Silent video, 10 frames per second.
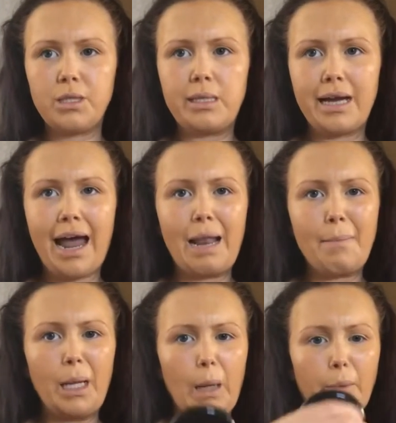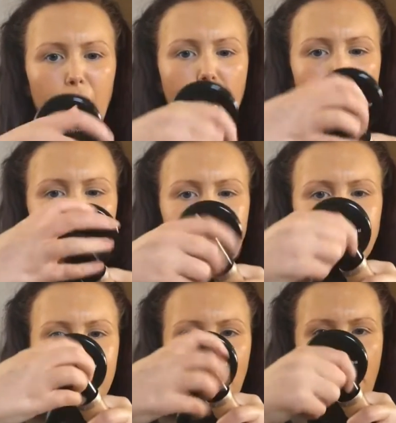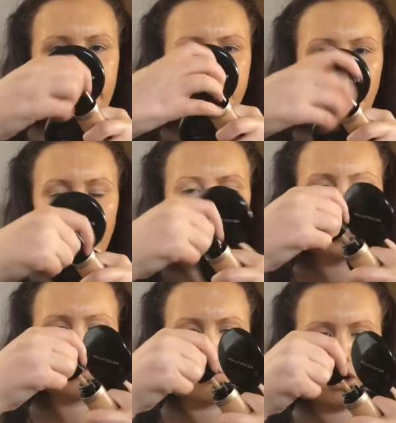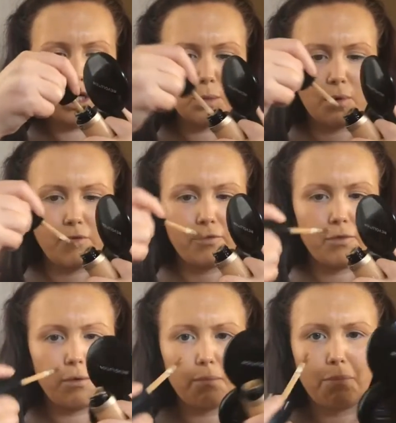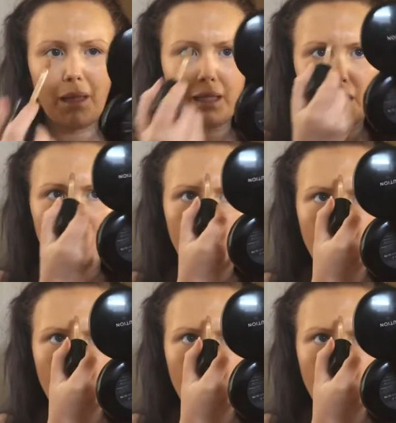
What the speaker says: to kind of build up the coverage and see how the sponge works with building